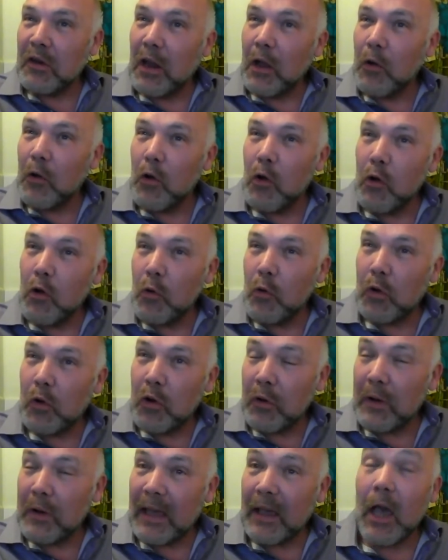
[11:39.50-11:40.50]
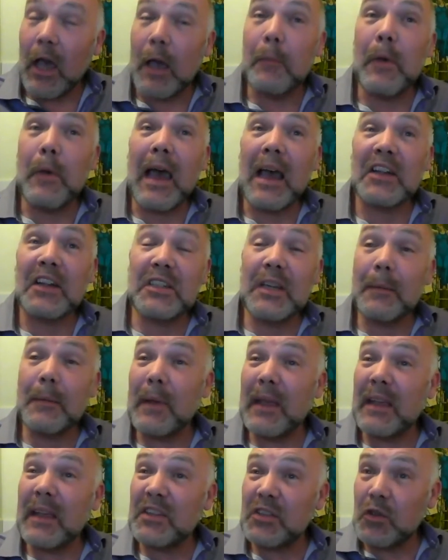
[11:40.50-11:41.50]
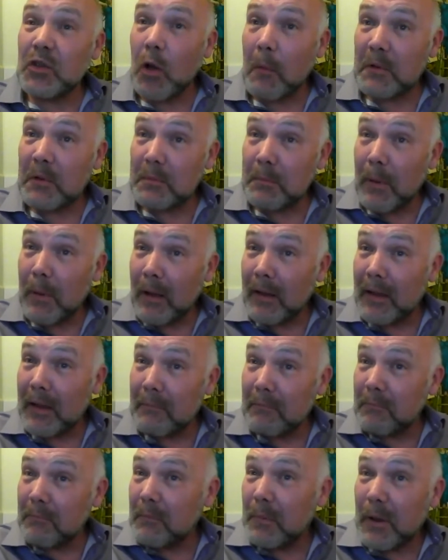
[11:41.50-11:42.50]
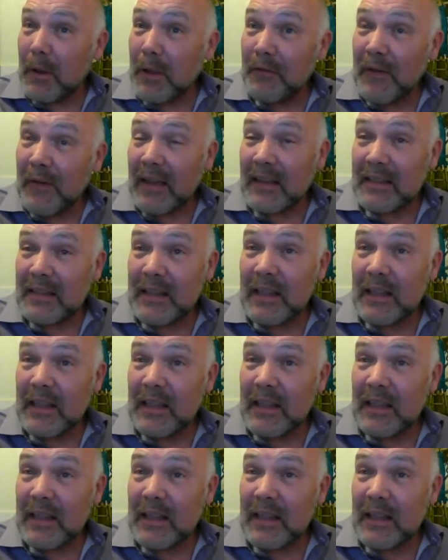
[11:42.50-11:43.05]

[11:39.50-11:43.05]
who could get going, but actually being stopped by the fact,